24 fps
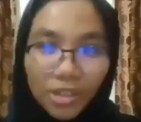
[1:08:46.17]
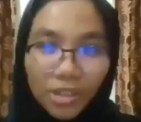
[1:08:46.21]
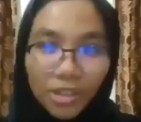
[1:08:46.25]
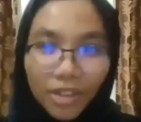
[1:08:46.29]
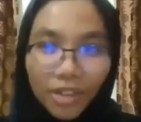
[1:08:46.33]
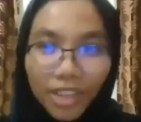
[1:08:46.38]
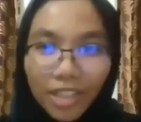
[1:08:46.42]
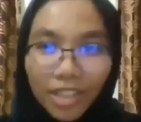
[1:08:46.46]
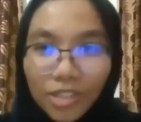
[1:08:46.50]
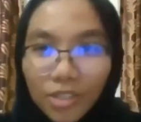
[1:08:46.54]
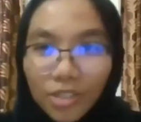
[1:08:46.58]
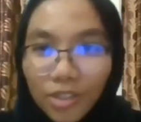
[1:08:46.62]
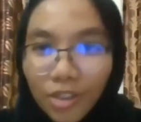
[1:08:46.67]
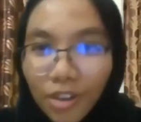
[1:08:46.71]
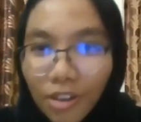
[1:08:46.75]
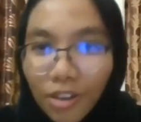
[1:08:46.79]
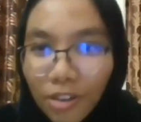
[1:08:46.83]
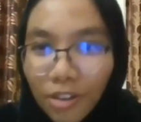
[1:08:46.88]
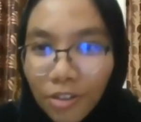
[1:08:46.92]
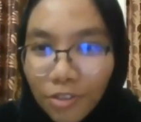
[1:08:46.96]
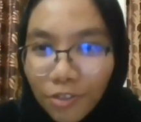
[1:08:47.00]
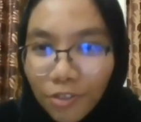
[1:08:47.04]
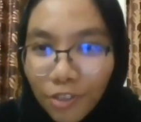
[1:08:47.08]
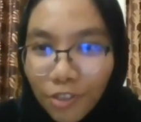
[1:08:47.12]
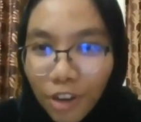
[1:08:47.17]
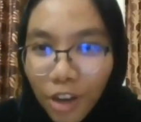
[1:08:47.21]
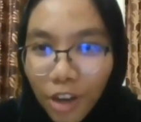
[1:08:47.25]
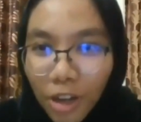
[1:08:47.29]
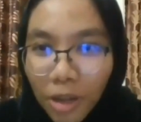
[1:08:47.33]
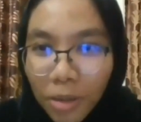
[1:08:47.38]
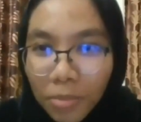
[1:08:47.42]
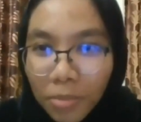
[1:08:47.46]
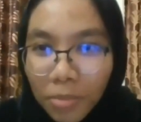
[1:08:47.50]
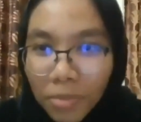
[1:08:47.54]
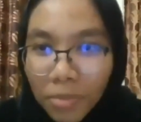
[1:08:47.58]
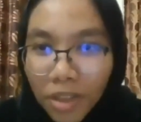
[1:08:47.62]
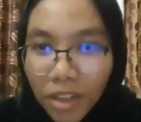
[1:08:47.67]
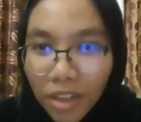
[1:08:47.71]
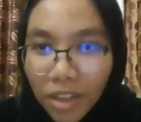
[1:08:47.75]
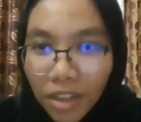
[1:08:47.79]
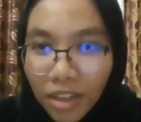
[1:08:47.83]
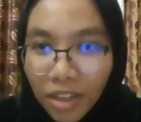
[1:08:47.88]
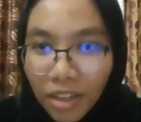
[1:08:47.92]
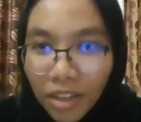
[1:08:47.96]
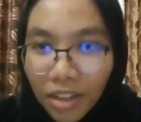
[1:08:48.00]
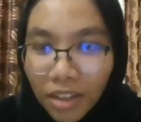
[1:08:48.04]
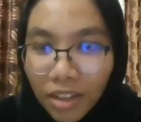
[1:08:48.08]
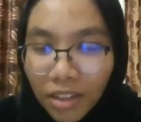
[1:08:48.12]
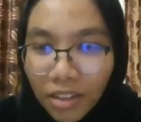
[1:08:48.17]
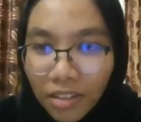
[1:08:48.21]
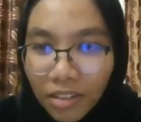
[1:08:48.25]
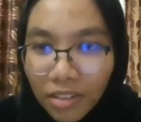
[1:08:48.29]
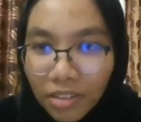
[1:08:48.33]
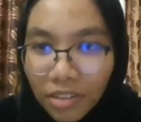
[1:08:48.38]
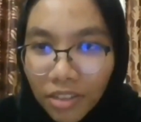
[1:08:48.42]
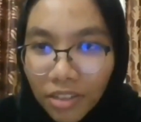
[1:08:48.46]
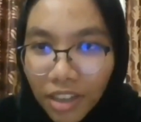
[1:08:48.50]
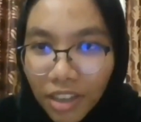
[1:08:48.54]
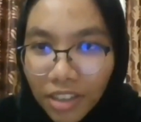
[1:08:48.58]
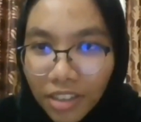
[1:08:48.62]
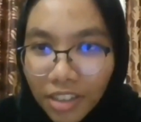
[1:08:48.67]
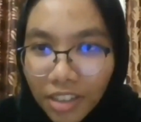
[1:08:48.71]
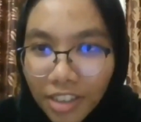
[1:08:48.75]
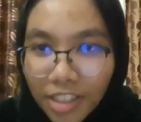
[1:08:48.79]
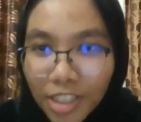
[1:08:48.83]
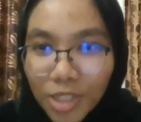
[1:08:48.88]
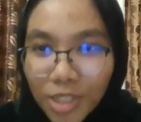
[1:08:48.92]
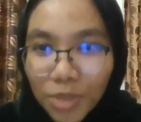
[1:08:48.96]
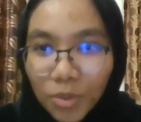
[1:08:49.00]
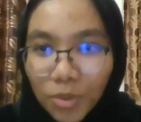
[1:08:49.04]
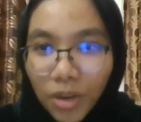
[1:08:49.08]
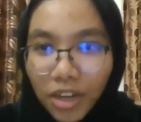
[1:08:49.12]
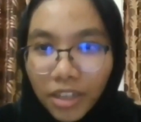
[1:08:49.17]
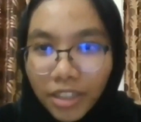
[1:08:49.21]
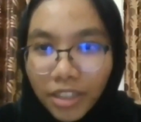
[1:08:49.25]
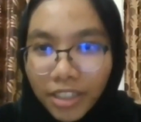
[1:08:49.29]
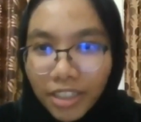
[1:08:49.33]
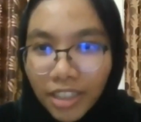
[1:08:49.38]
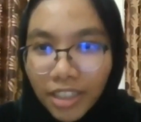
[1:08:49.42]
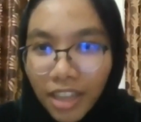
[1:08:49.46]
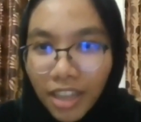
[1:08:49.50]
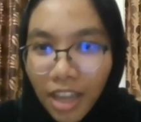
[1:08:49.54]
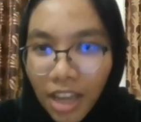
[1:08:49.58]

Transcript: so from Taka Niswaran,